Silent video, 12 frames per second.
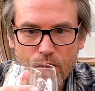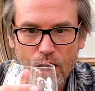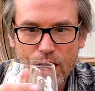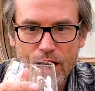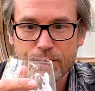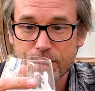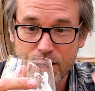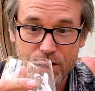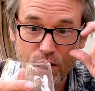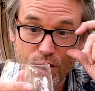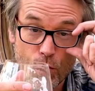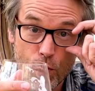Yeah, it's
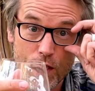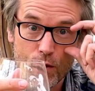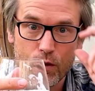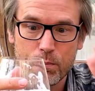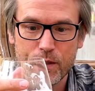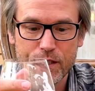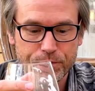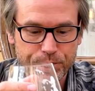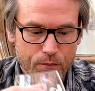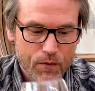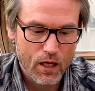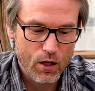just a really good beer.
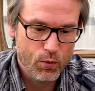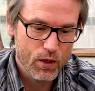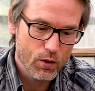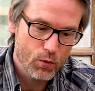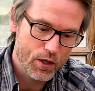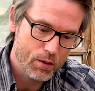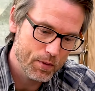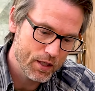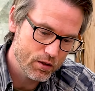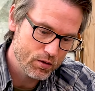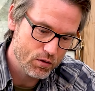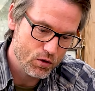I really
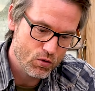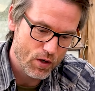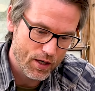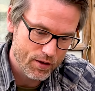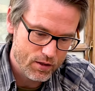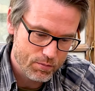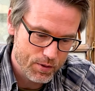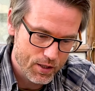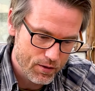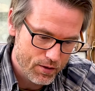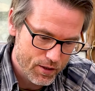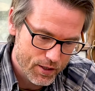recommend you to try this beer.